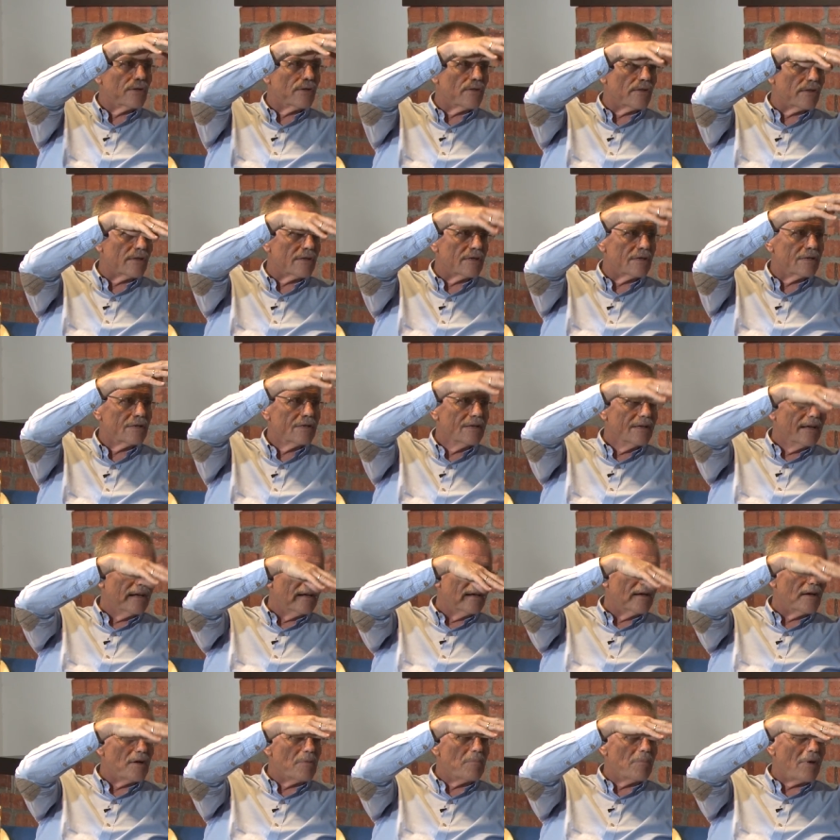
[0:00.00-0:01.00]
on the
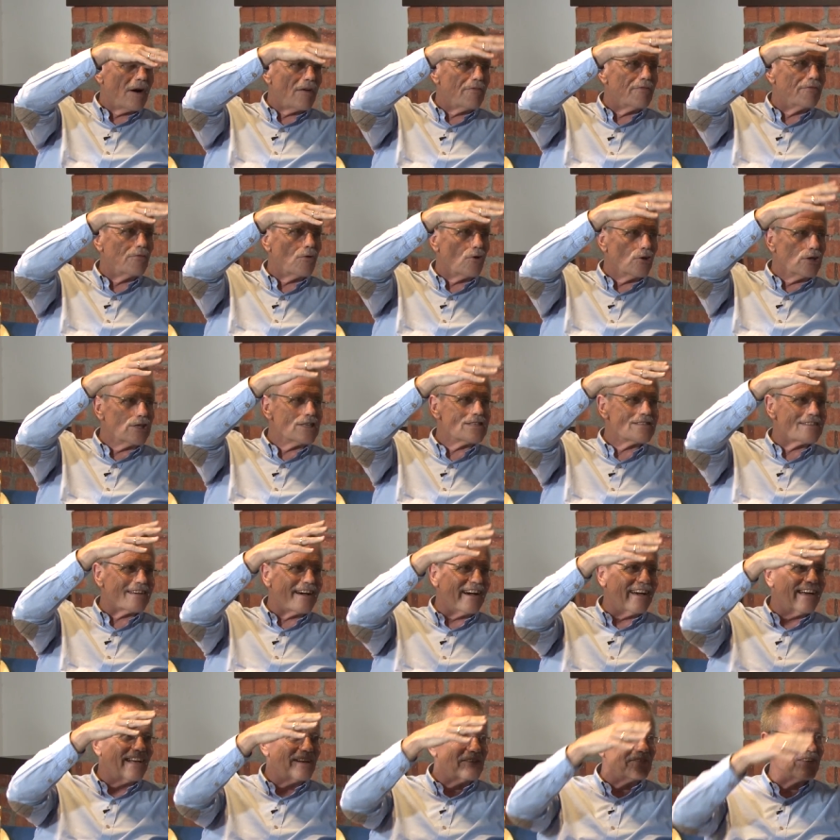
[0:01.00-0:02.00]
above 40
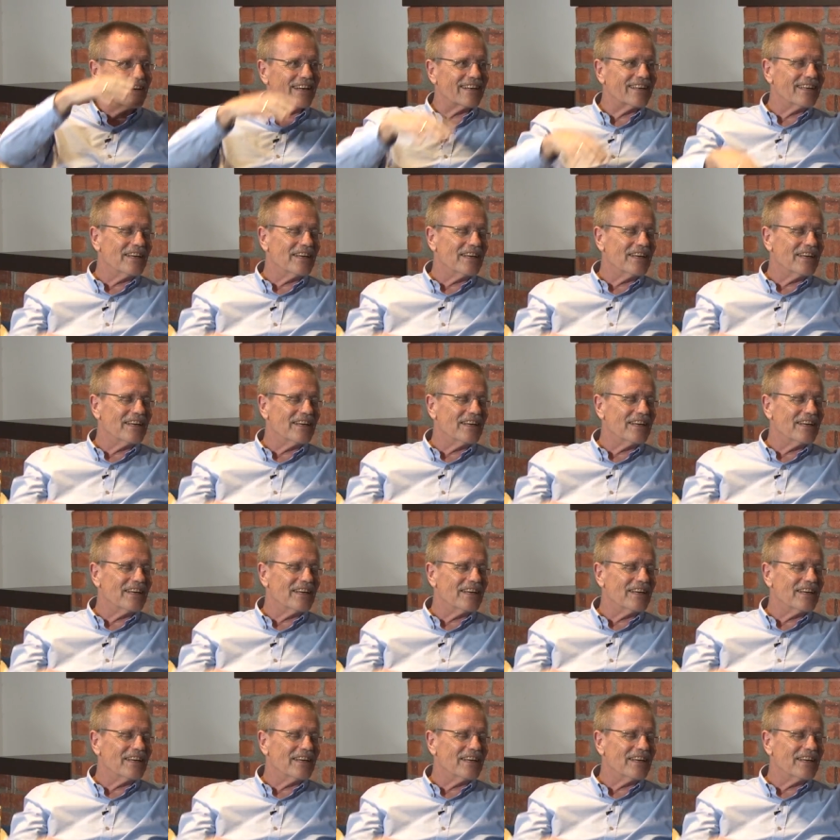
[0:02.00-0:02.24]
side, right?